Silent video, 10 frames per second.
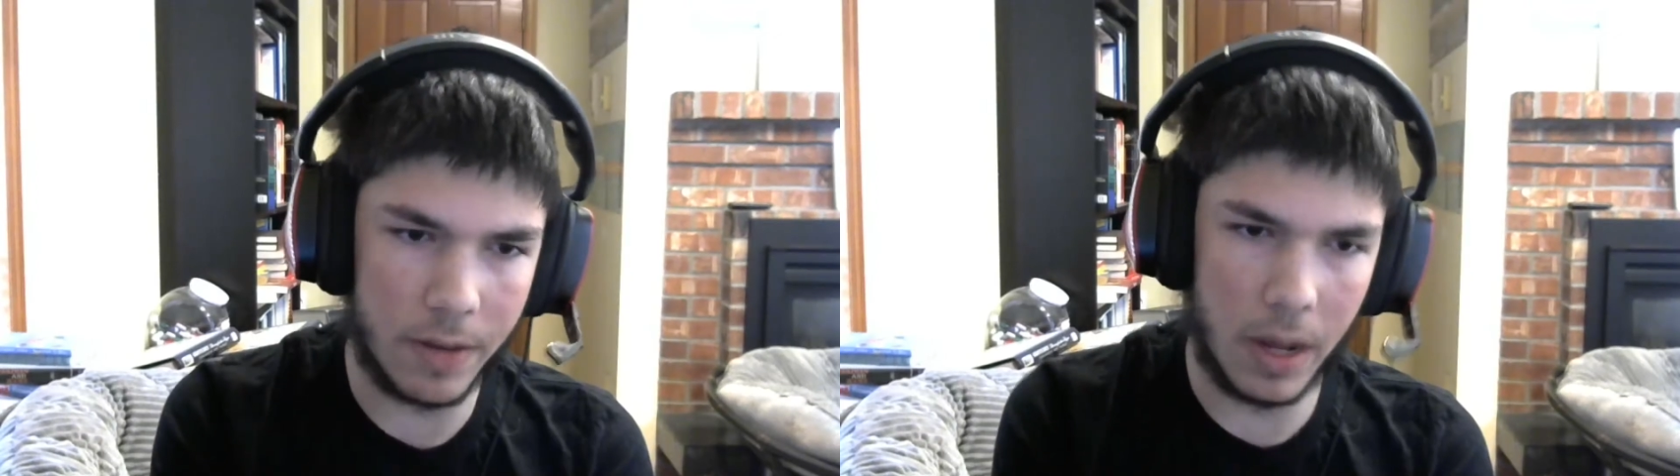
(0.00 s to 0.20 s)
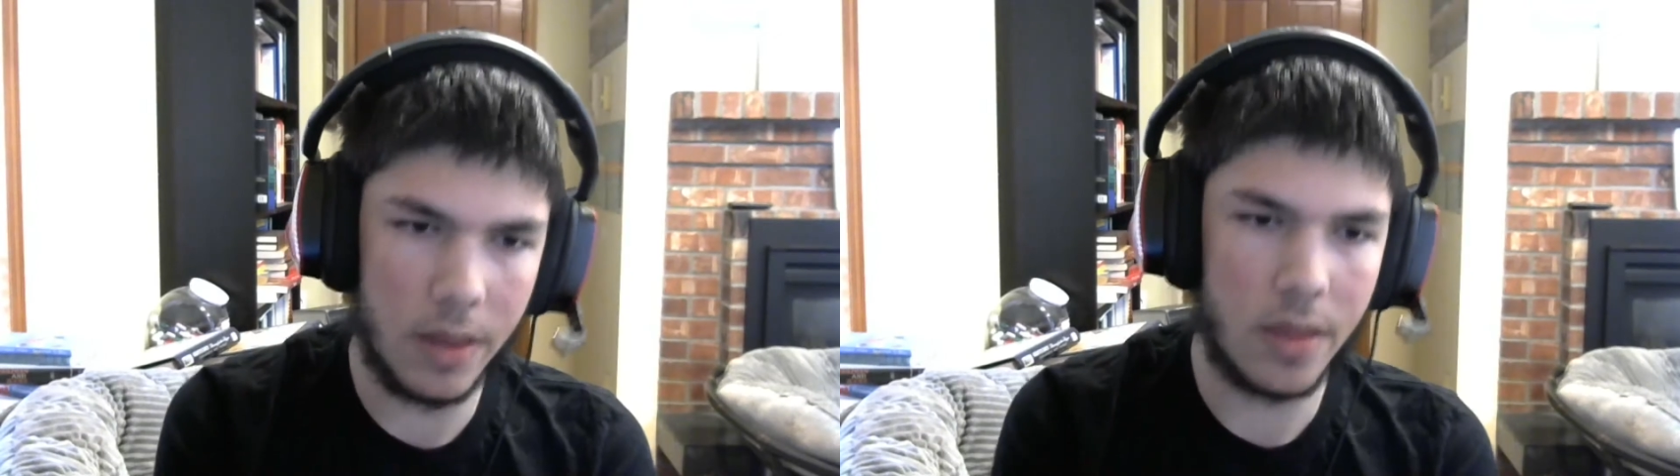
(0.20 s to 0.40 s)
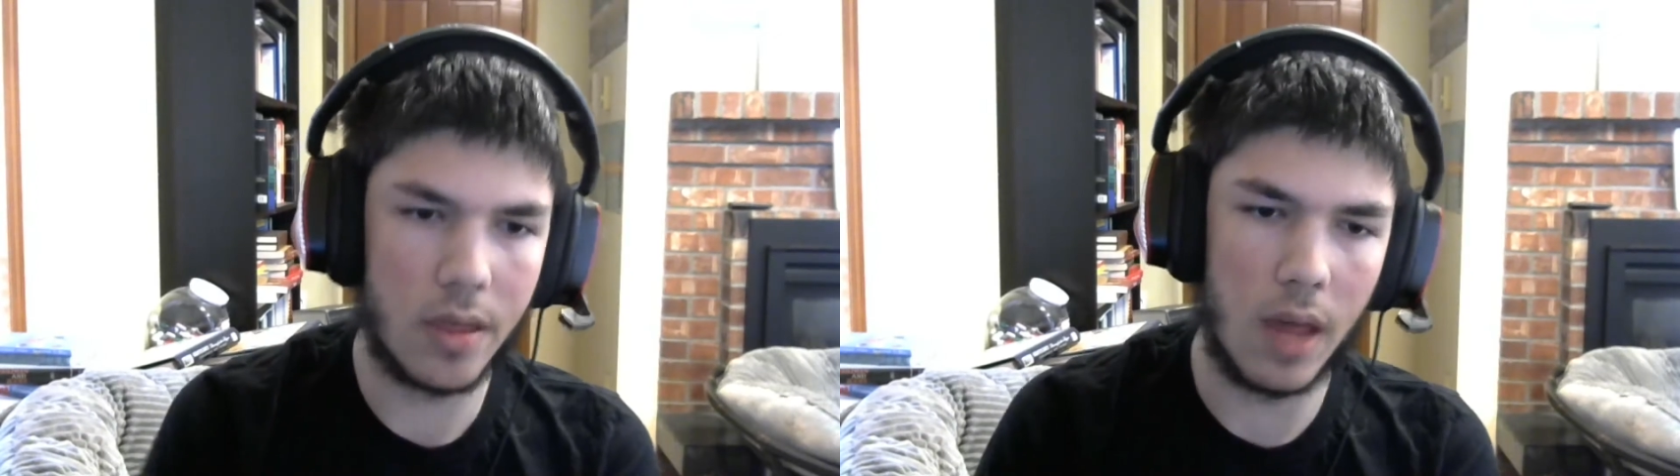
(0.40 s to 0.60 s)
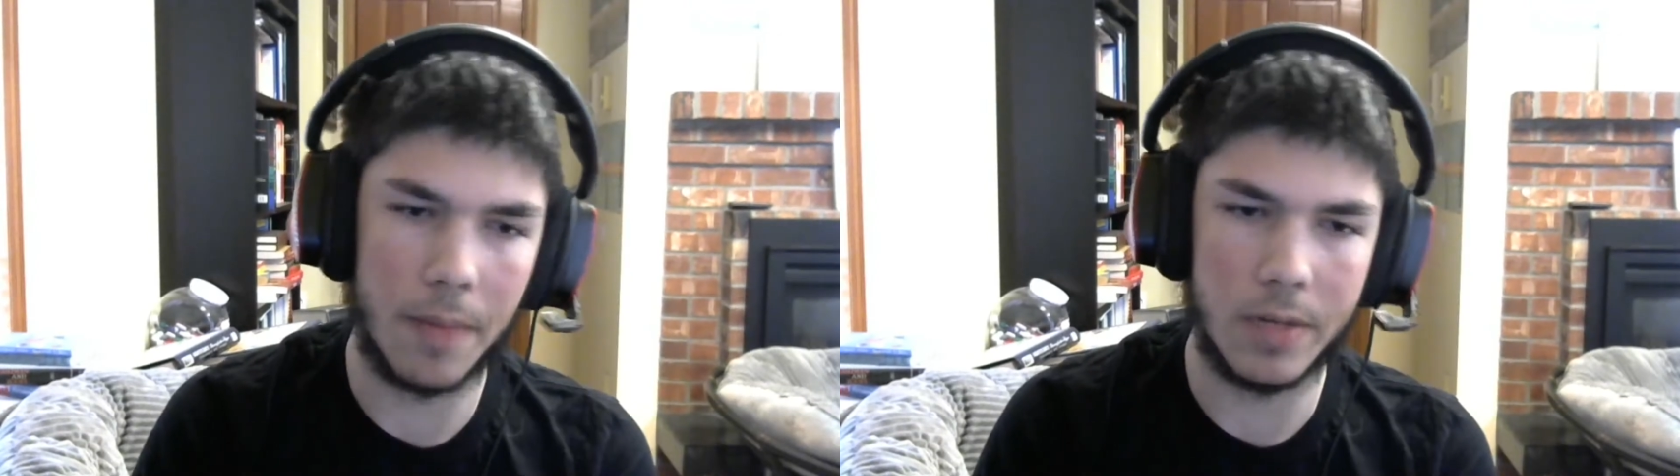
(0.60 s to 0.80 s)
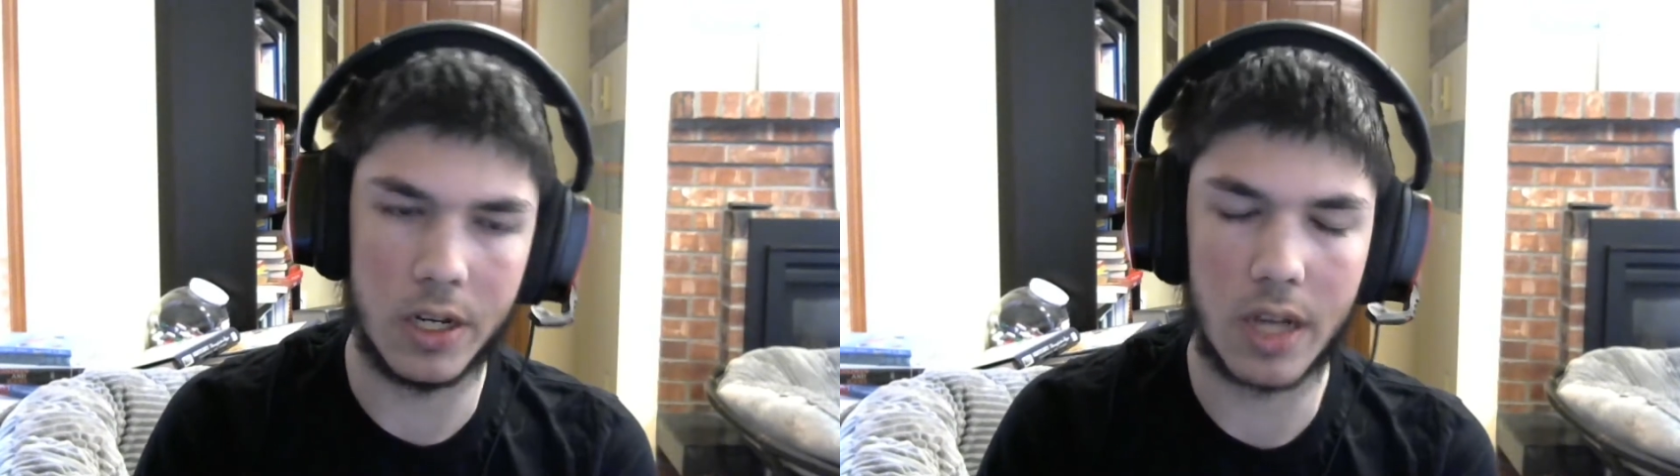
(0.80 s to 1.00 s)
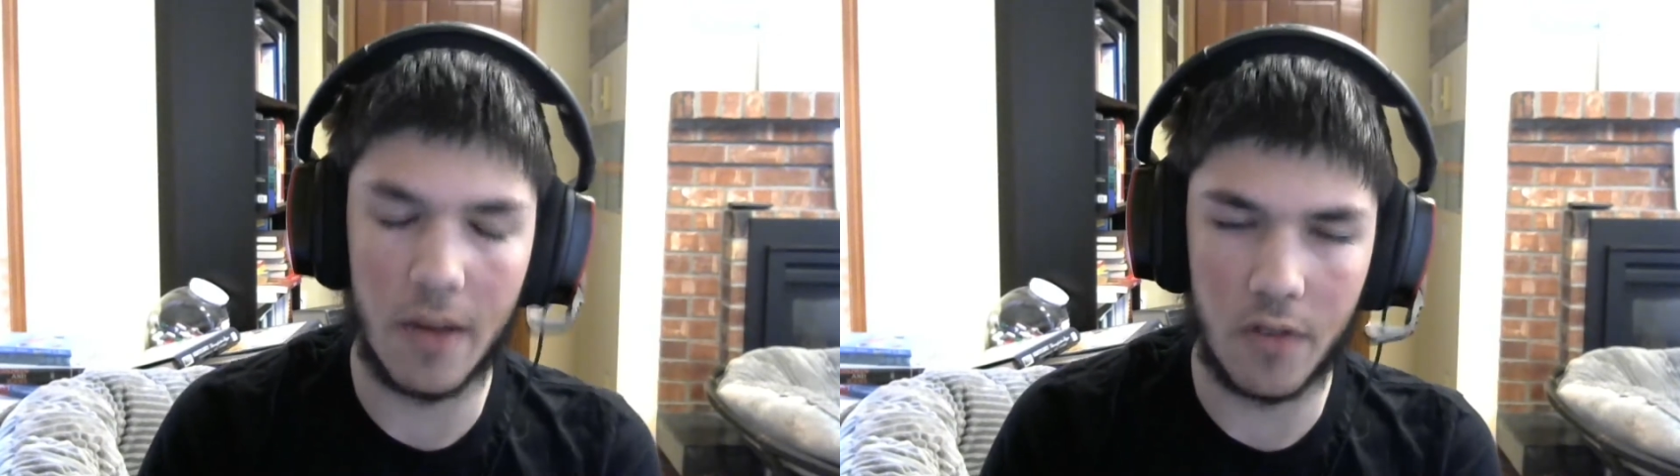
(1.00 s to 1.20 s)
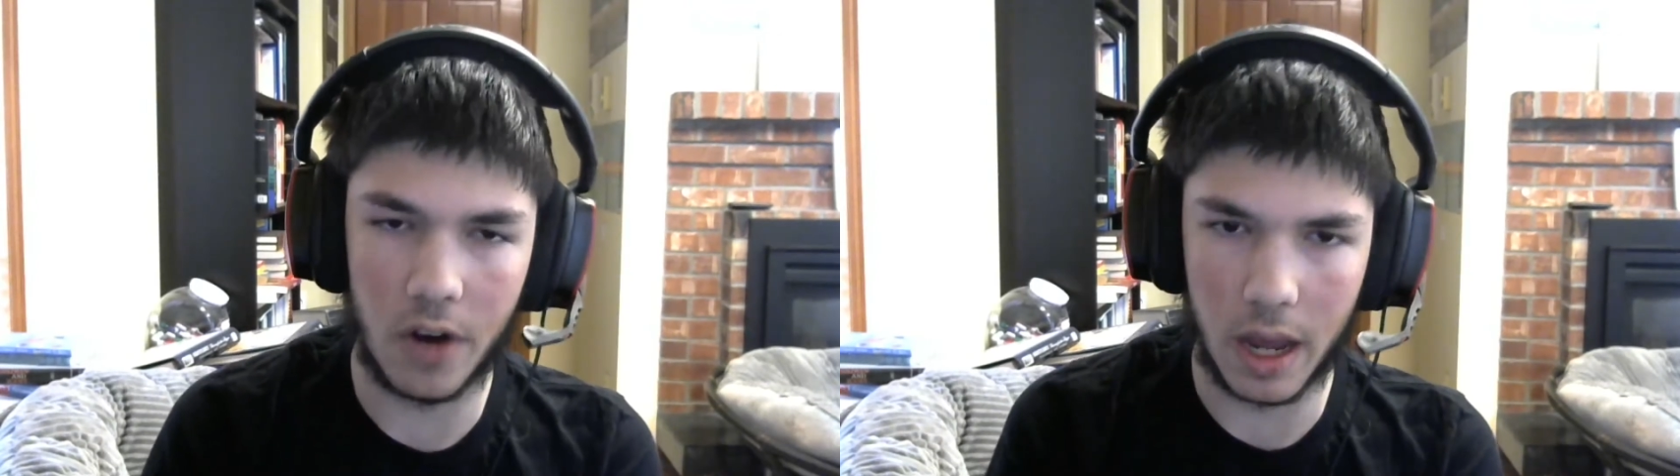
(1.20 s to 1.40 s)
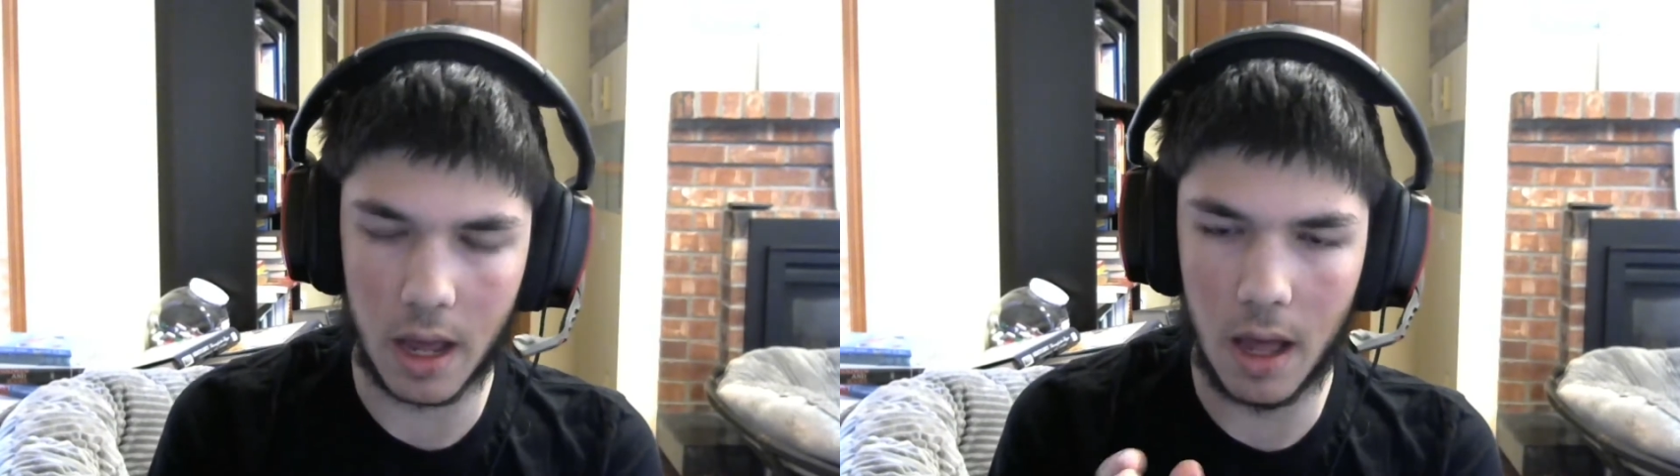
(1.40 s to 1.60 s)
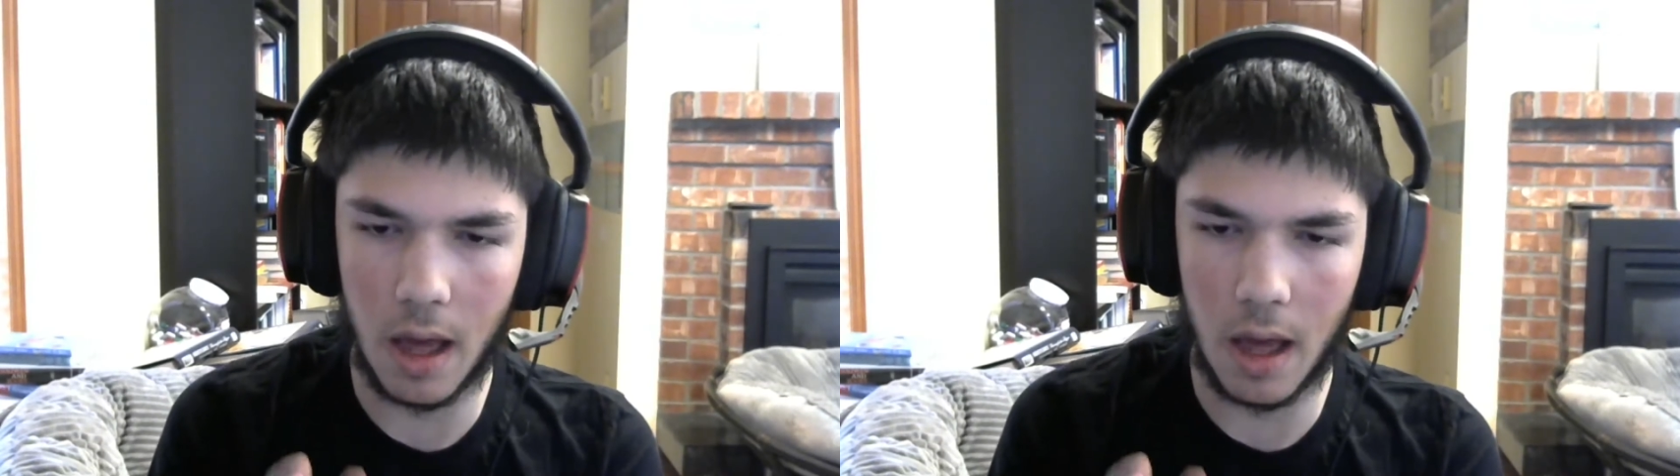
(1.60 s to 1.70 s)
month, I'm just covering